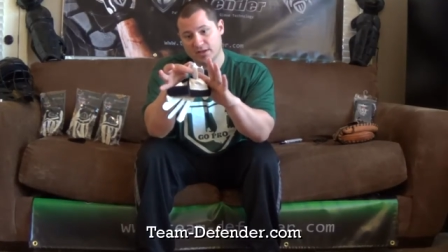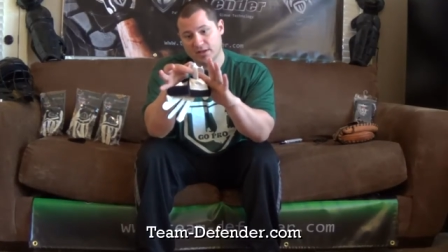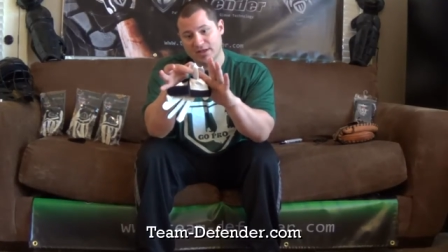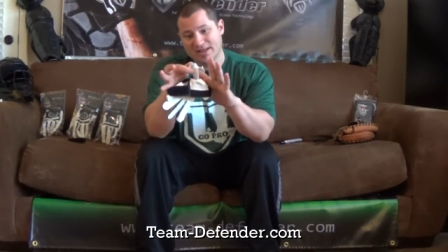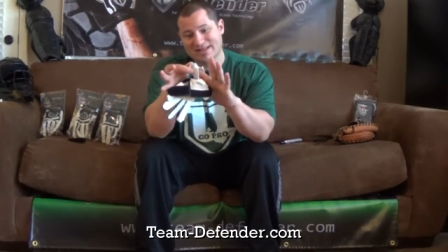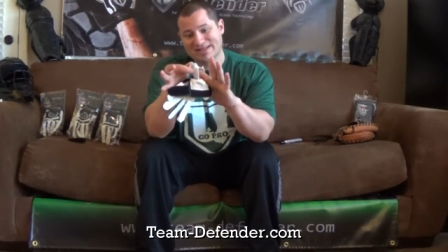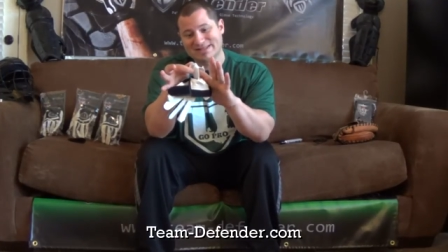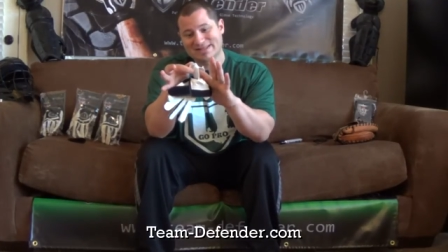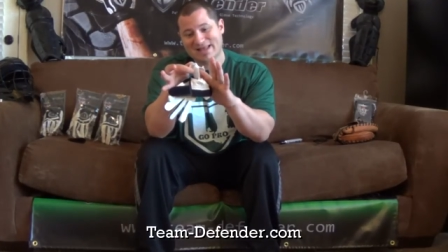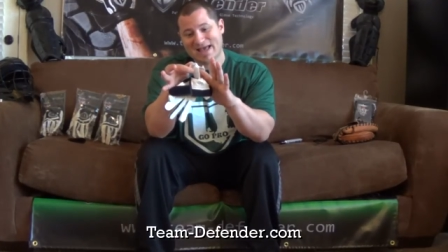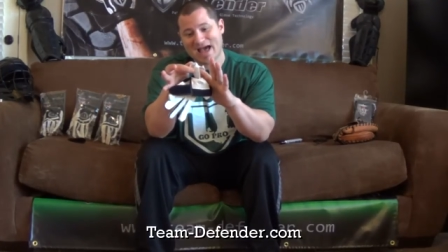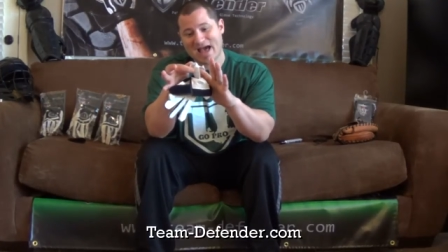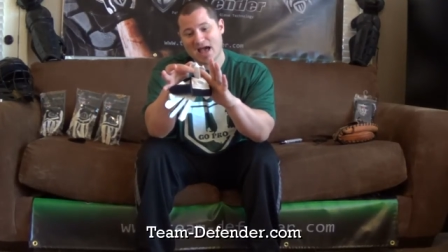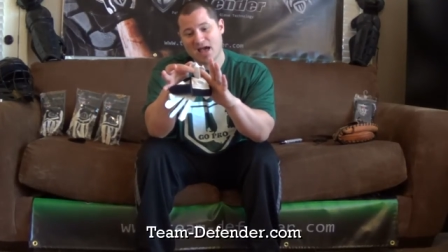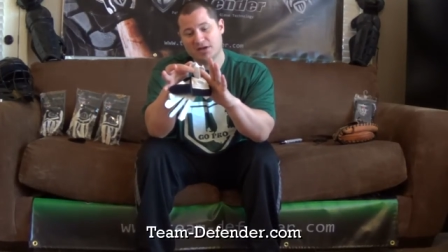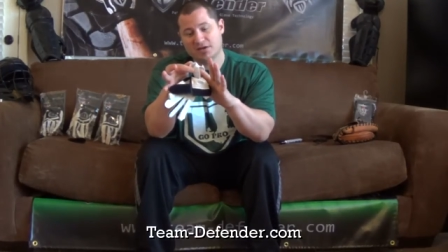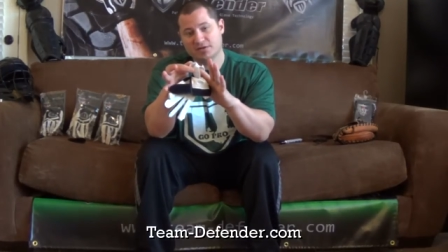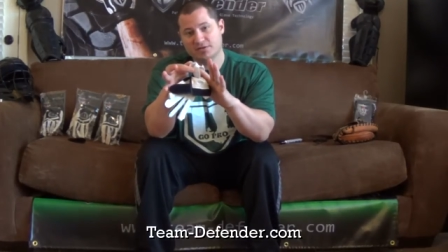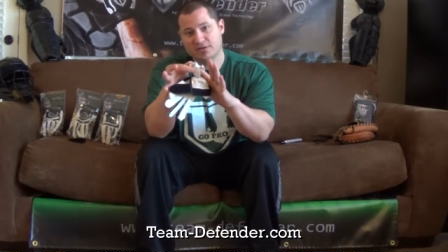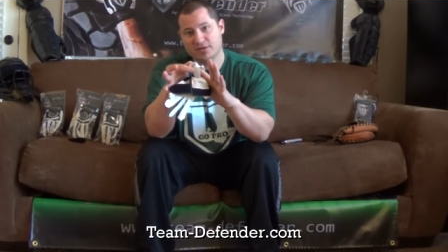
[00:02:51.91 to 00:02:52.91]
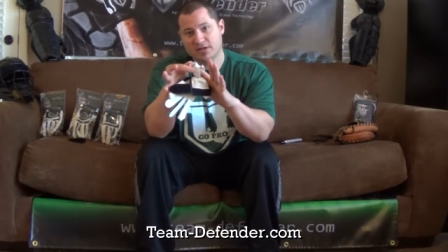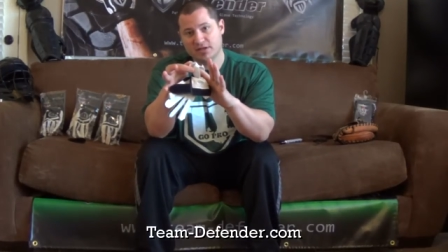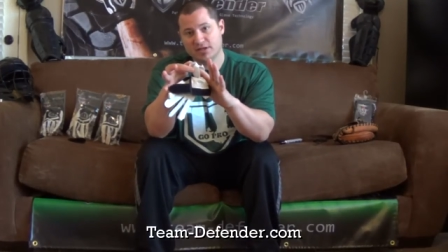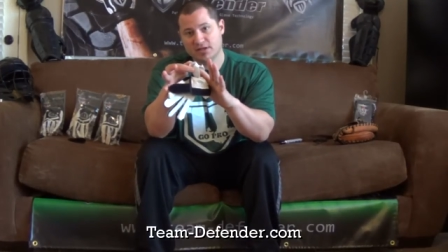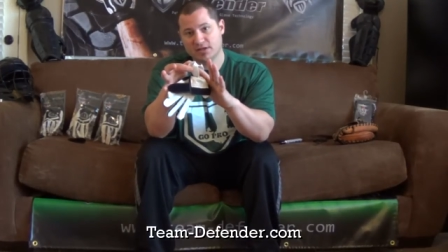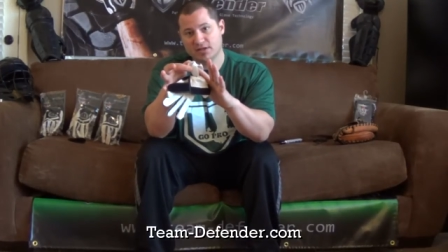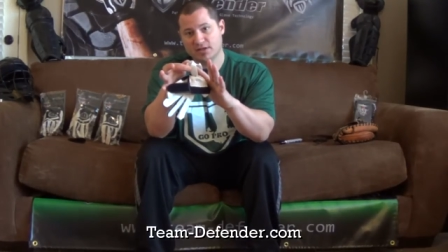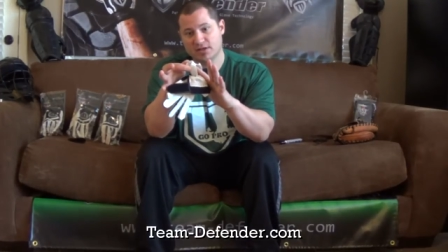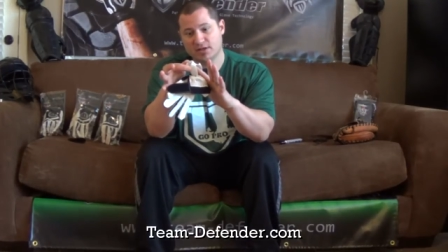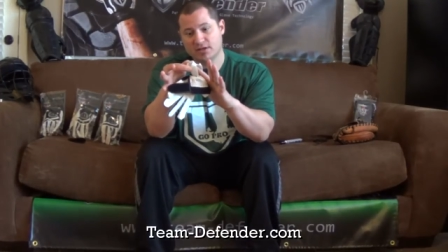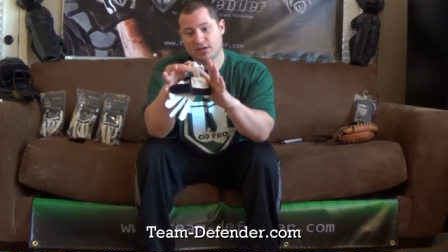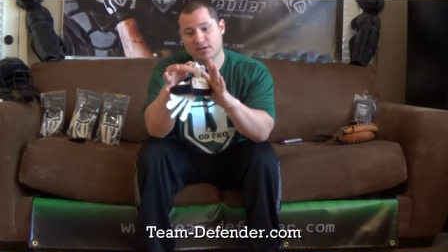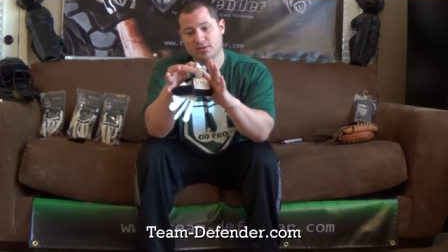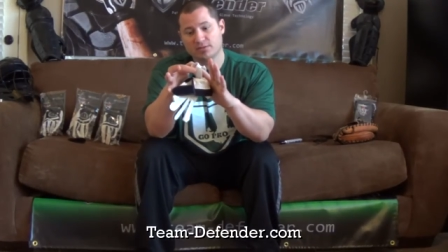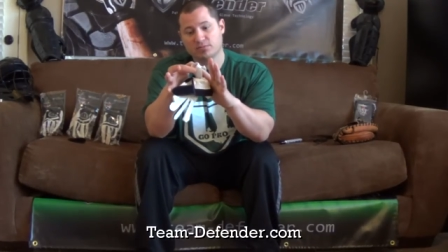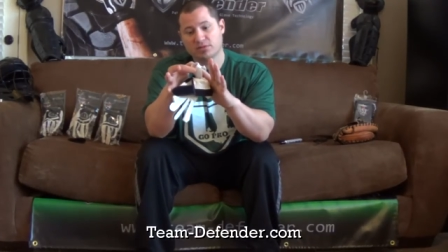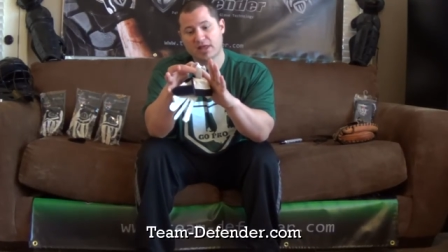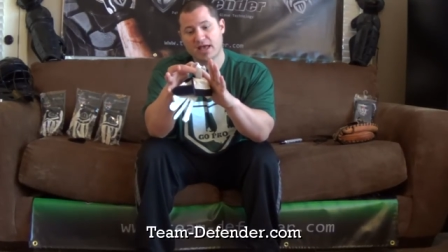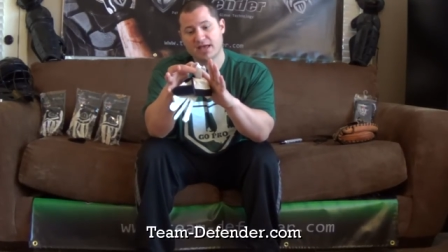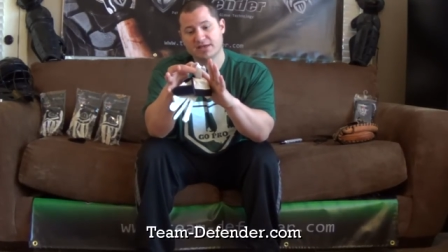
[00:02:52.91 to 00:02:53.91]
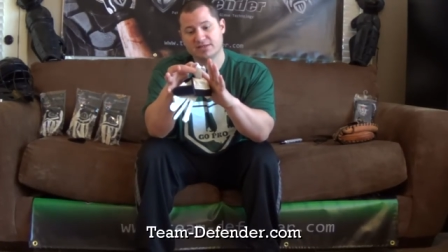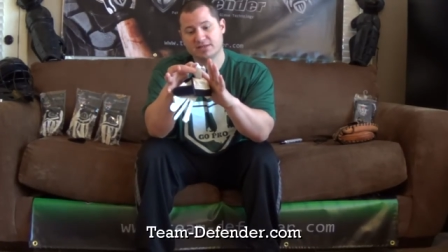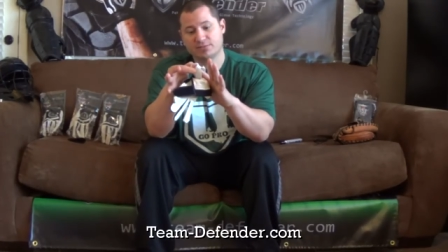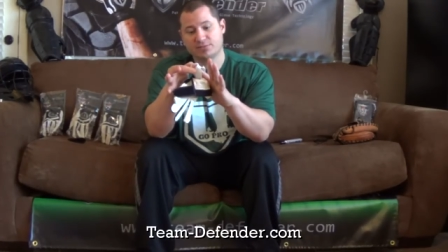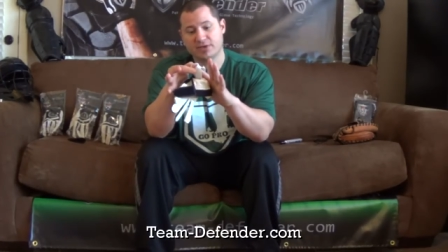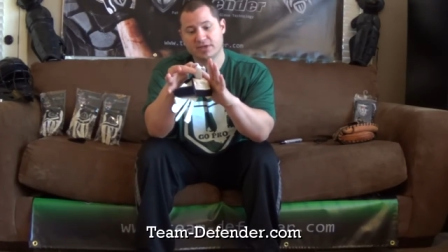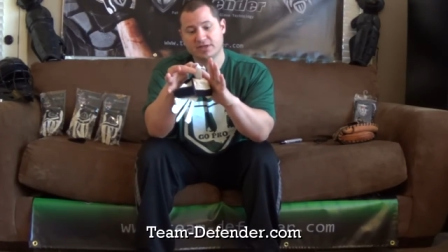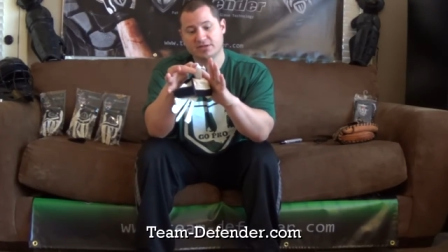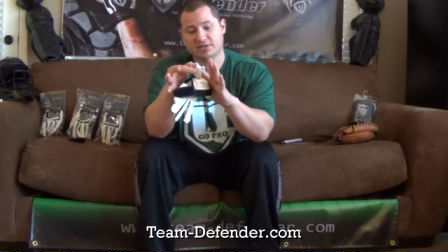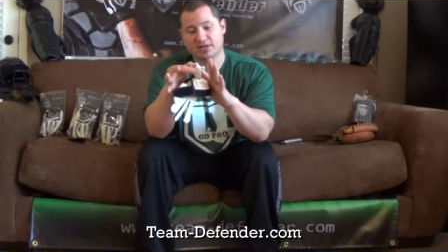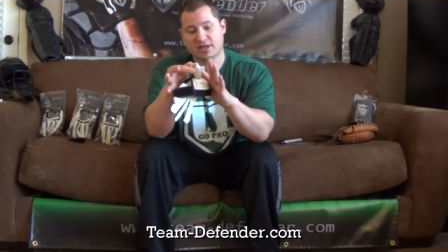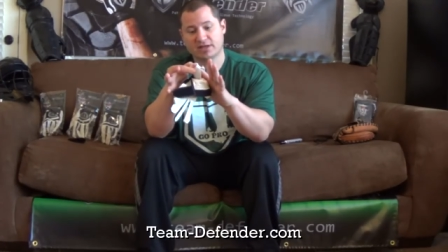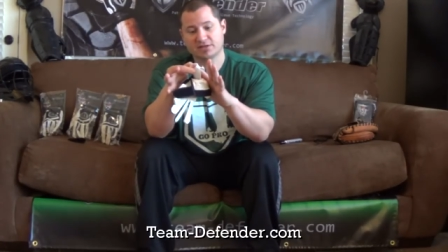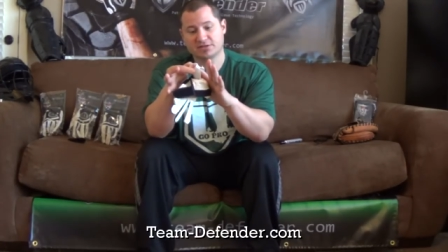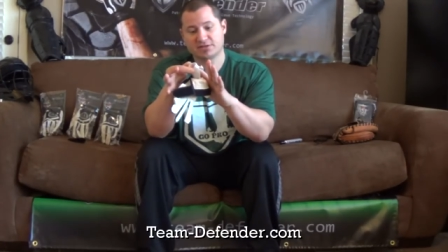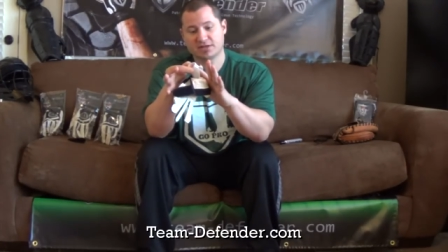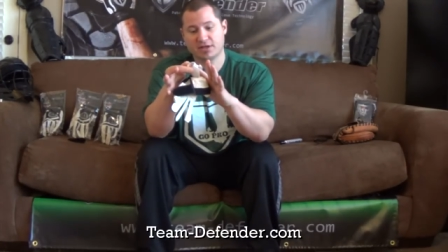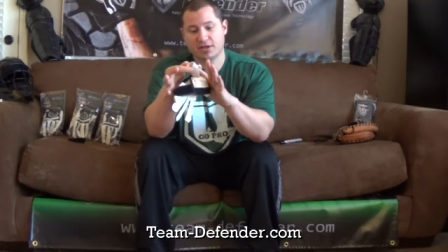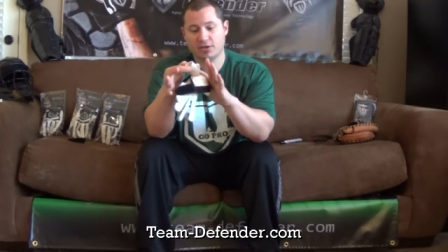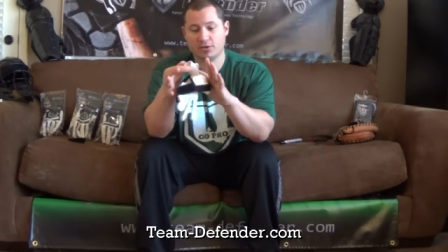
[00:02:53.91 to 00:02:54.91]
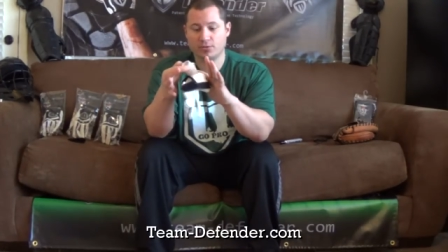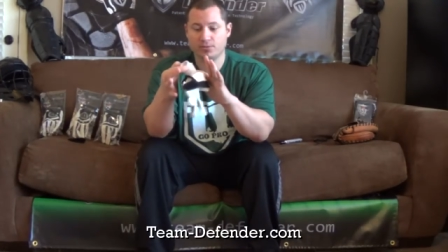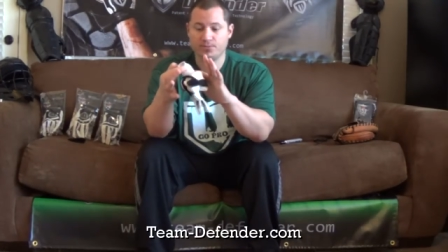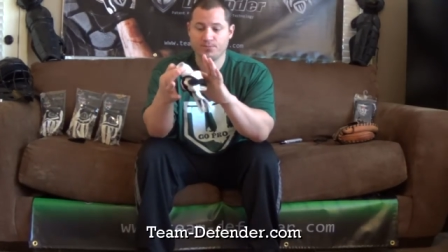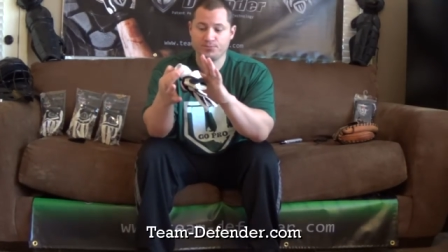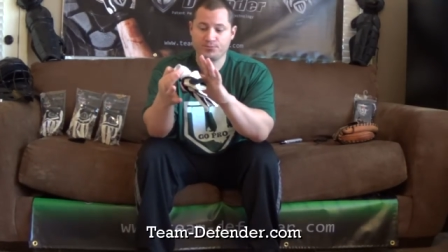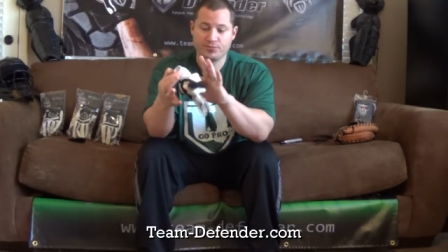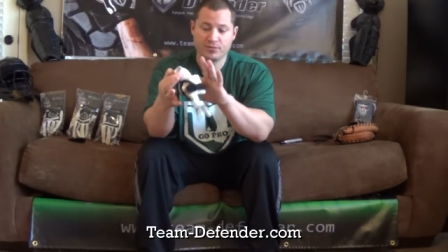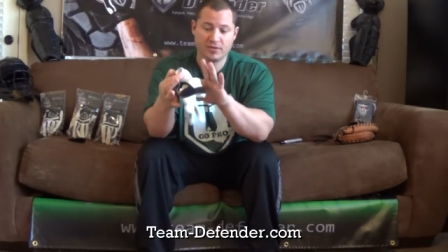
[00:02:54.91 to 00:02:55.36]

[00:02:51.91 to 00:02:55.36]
inside of the plastic piece like so.